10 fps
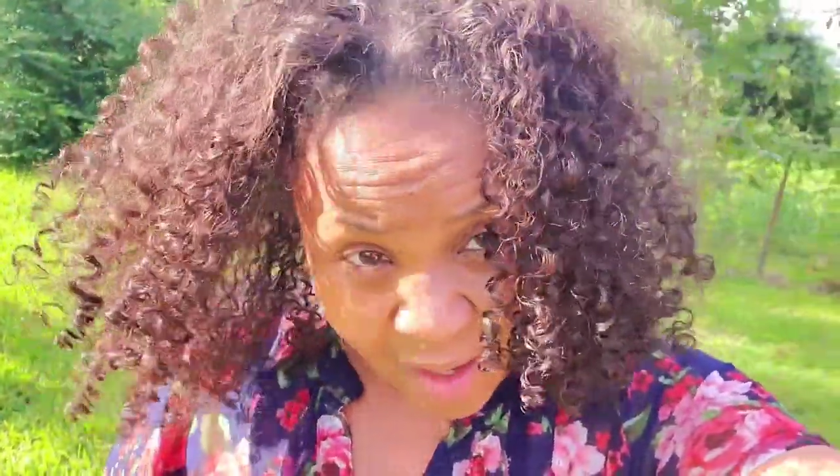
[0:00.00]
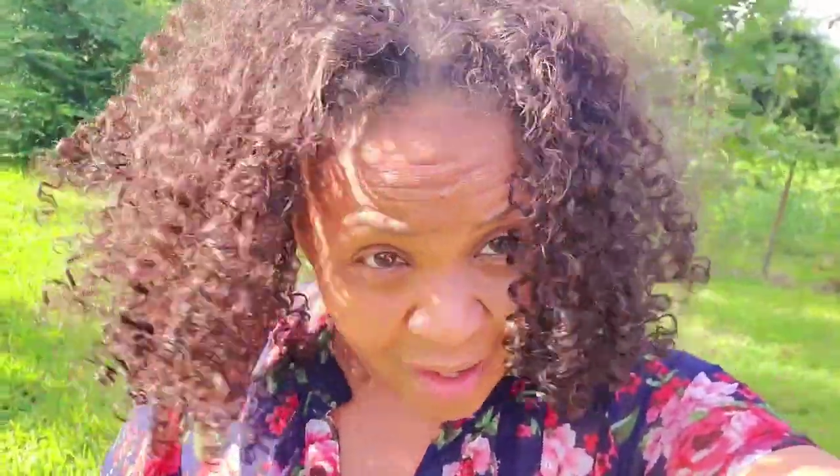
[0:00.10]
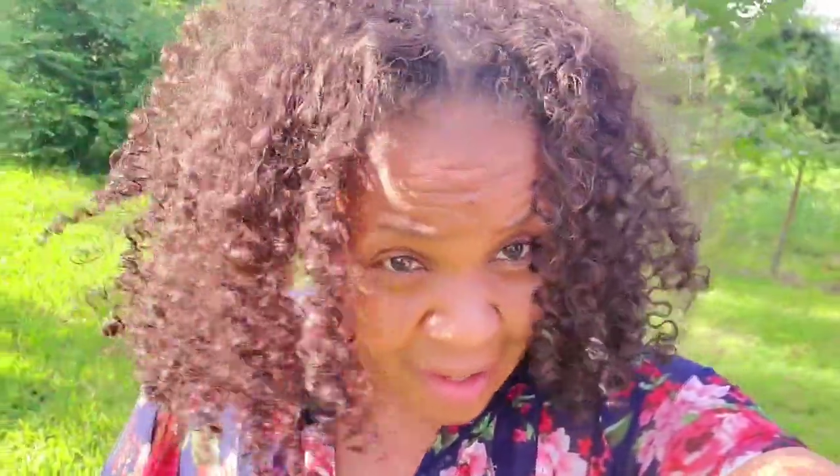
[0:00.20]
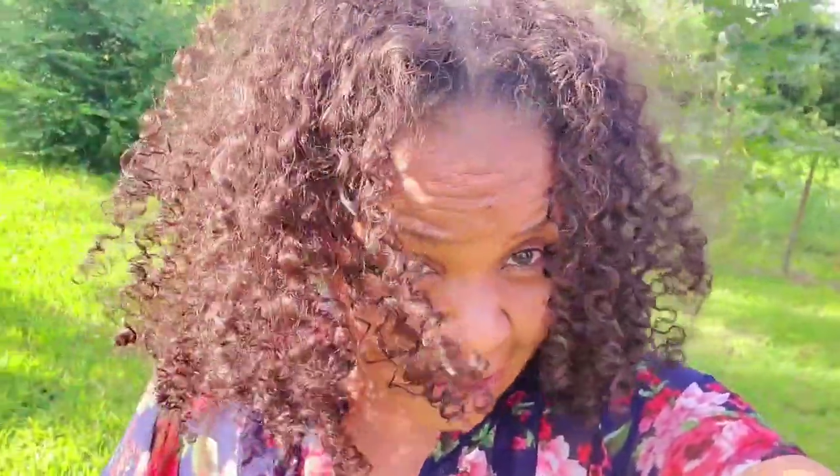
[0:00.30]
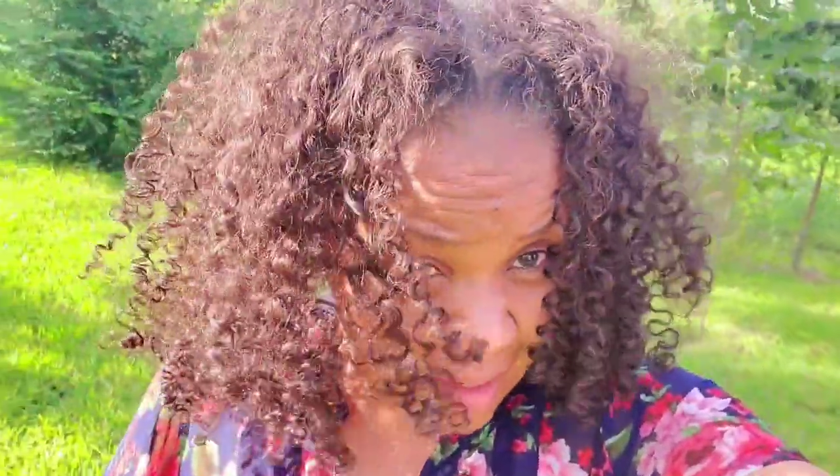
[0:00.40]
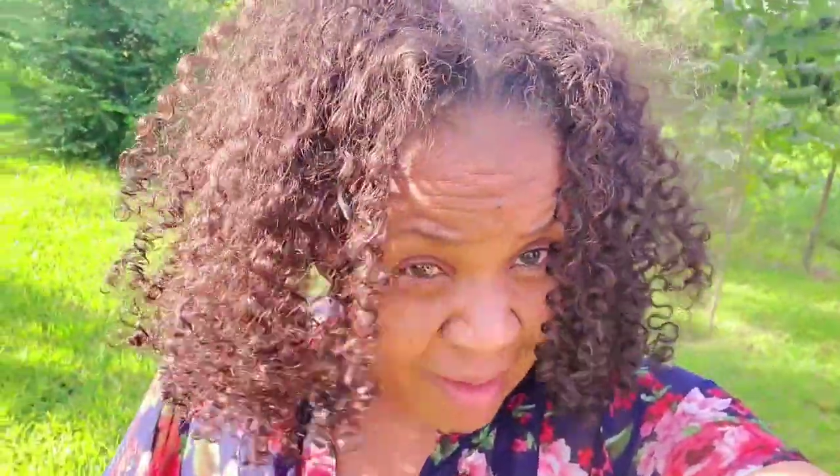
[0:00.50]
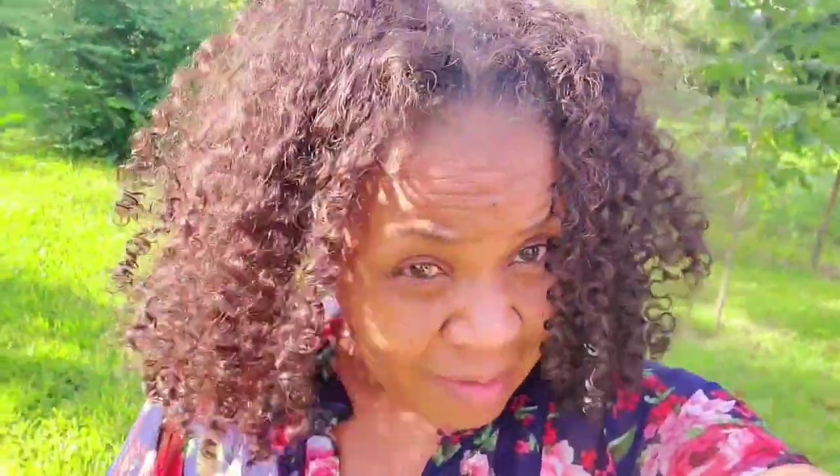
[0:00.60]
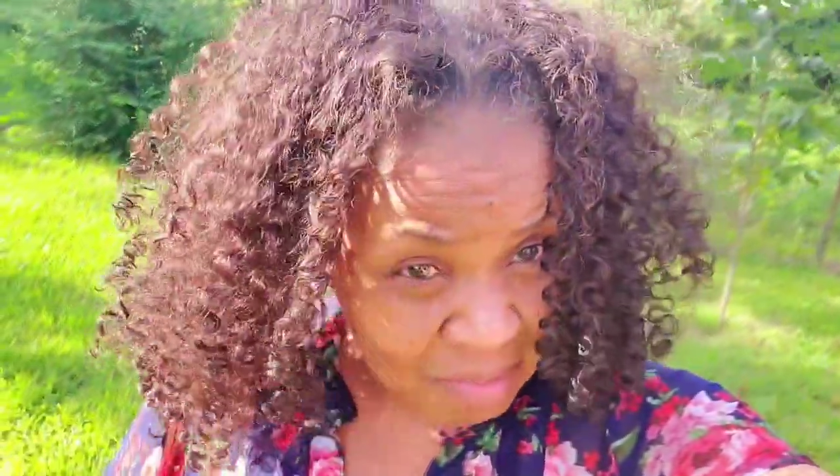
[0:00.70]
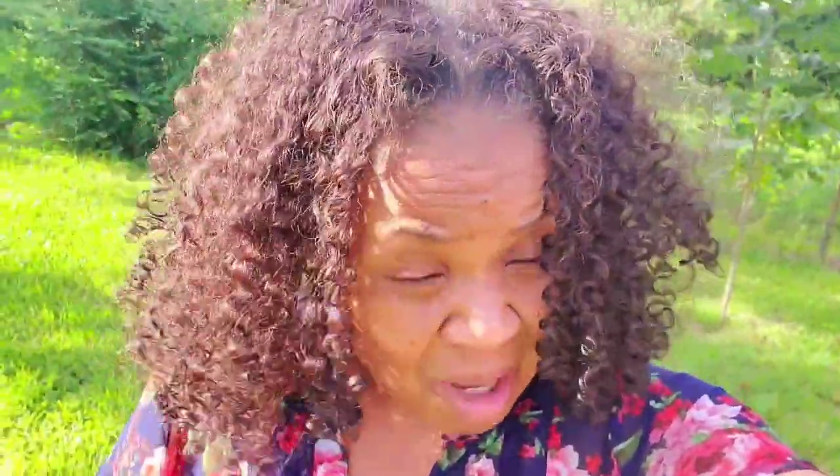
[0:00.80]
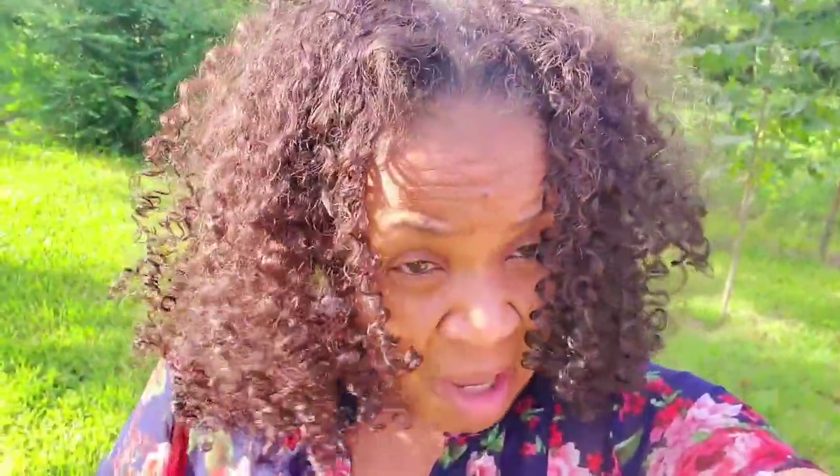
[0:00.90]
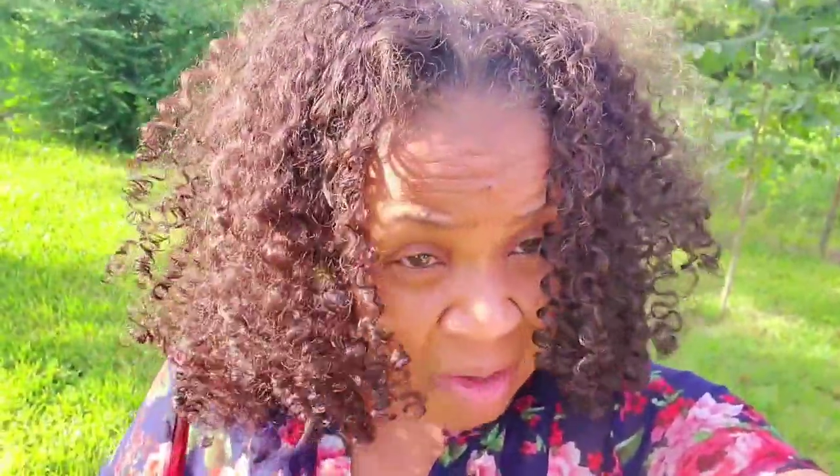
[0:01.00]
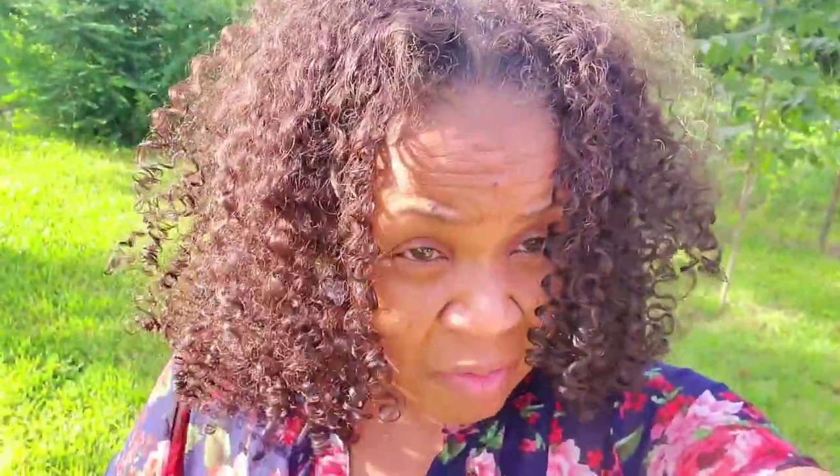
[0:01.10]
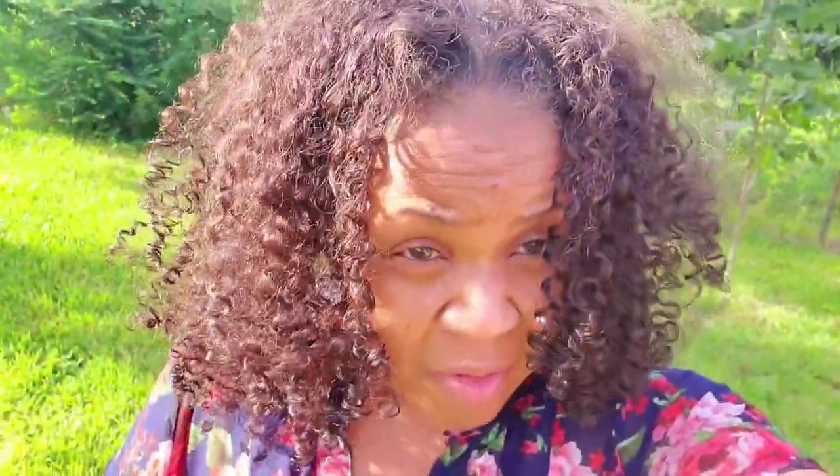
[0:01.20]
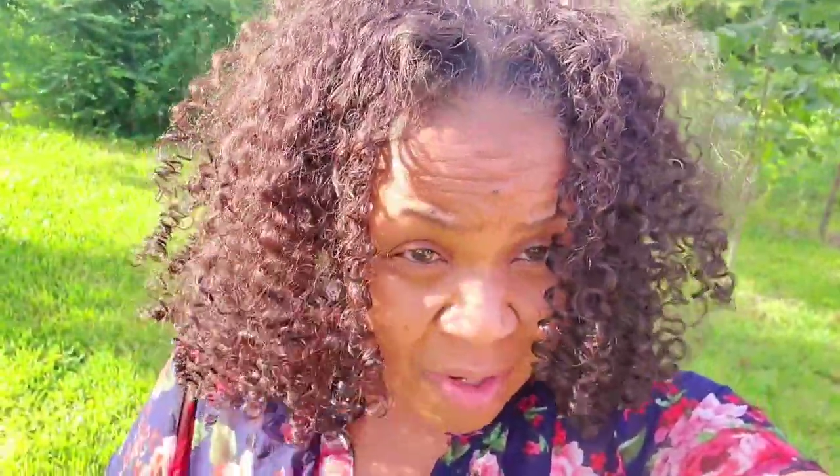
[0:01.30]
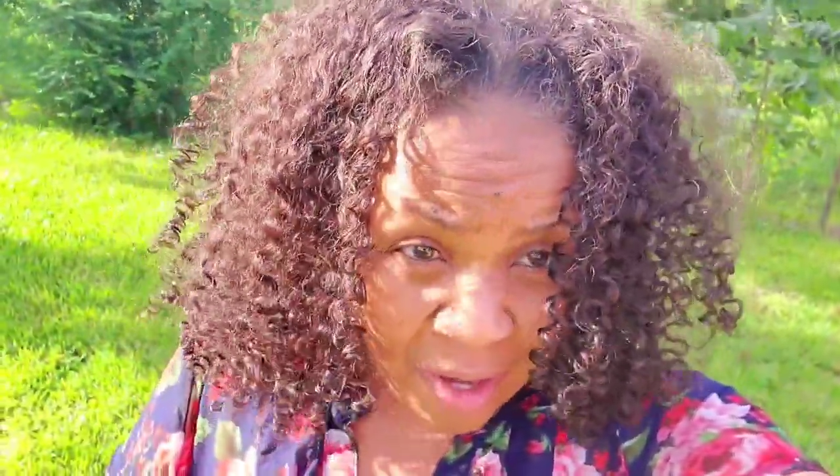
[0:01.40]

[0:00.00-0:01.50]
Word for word: And hey, for a